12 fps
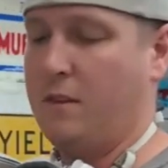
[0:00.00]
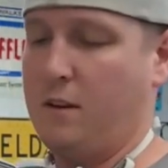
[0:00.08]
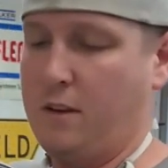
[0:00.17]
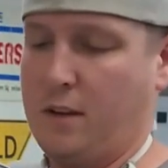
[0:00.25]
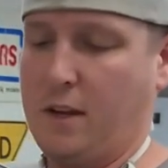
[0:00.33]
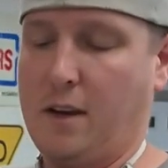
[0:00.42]

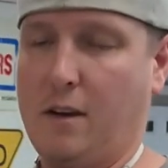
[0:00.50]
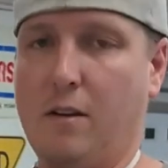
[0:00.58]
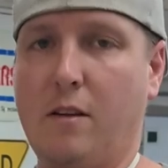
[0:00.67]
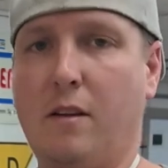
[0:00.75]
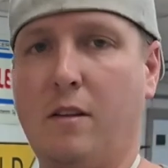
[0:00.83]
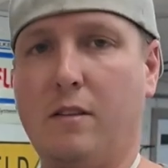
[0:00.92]
You take
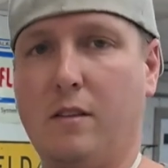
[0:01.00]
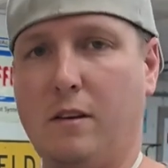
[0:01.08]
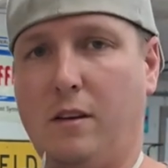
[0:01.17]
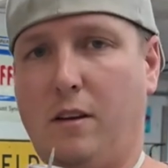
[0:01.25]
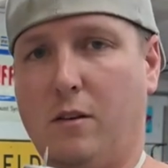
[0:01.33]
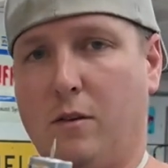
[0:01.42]
out the
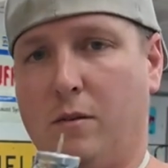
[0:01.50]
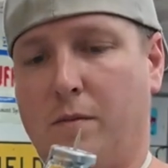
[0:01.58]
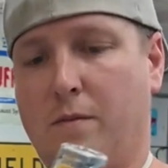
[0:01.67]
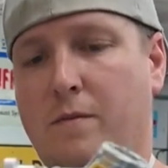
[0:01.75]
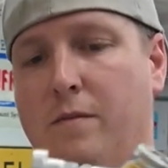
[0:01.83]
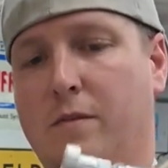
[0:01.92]
needle,
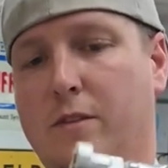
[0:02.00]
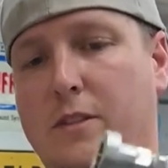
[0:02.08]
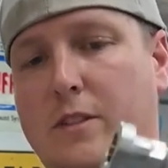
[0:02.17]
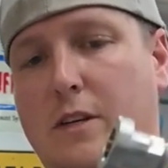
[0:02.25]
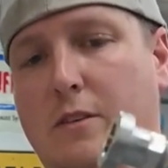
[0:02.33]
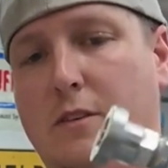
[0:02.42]

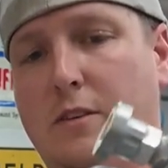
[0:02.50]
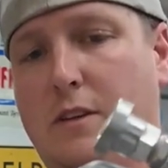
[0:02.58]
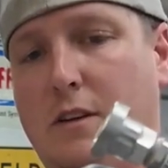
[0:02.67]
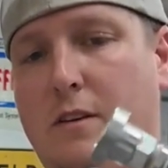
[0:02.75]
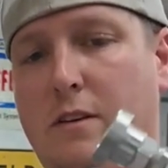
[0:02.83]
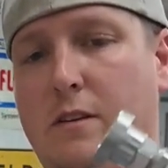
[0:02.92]
just out right
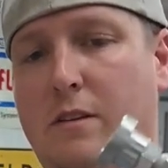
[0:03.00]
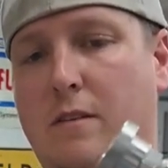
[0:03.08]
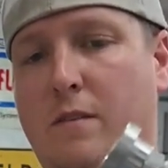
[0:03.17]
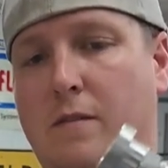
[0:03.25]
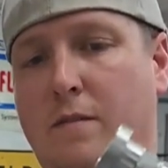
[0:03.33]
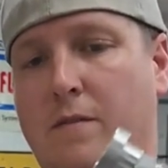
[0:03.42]
there.
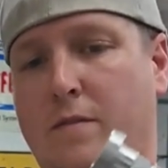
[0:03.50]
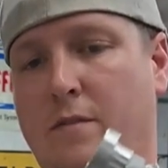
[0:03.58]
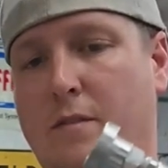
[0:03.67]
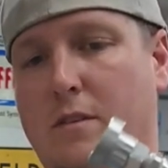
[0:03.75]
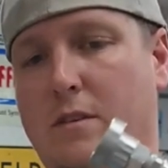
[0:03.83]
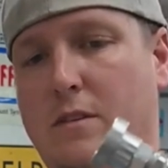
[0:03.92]

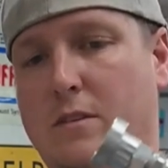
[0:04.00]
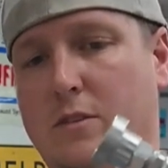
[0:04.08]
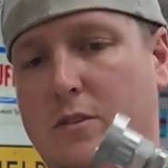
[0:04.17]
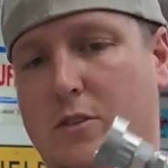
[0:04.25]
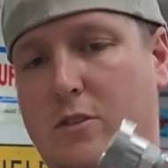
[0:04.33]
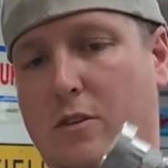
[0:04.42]

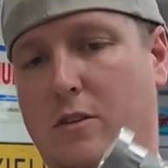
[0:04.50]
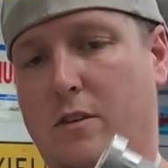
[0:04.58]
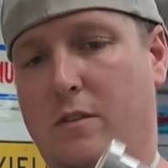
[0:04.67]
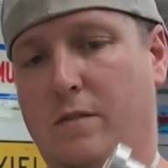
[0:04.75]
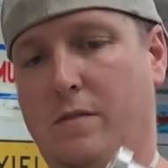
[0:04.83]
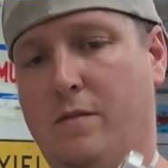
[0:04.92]
Unscrew
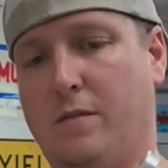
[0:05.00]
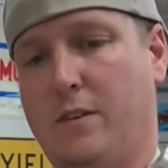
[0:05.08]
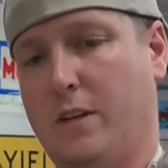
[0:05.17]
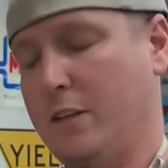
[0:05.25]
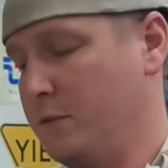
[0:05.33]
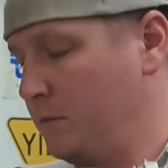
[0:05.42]
it.
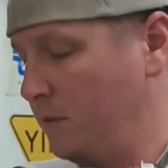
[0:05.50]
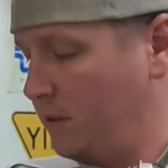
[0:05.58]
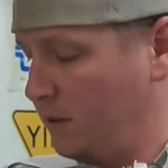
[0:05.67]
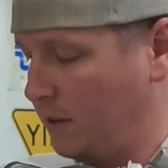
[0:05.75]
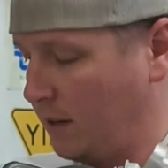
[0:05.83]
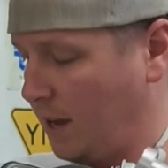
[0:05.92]
Take
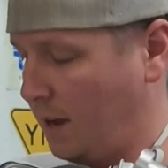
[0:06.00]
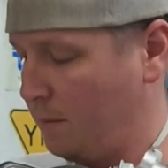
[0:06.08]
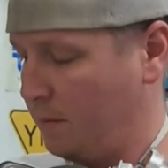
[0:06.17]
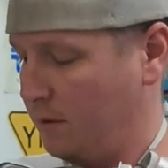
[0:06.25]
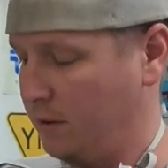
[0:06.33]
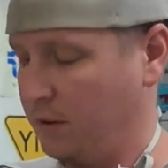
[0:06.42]
the
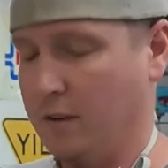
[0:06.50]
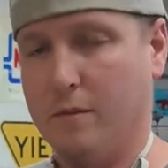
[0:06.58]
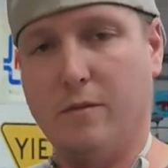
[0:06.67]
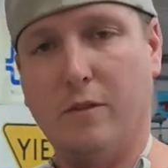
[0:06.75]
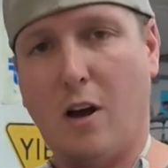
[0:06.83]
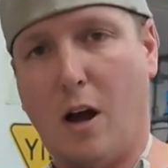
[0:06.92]
cap or the
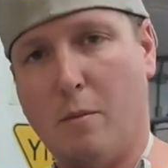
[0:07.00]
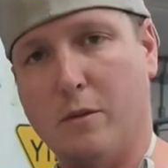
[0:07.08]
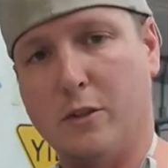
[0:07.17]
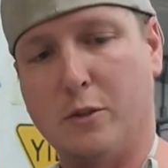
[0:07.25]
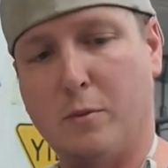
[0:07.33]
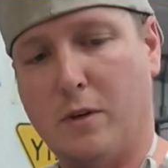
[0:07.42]
knob
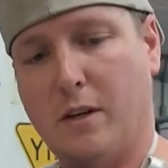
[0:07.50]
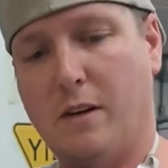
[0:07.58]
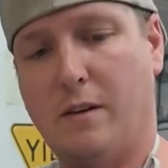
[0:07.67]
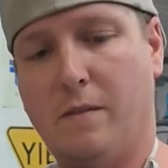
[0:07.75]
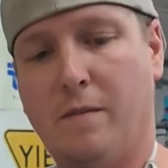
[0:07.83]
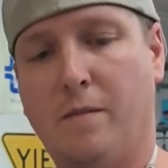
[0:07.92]
and the spring
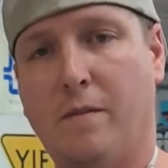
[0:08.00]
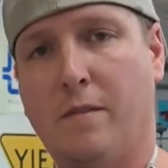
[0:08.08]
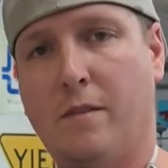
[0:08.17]
out.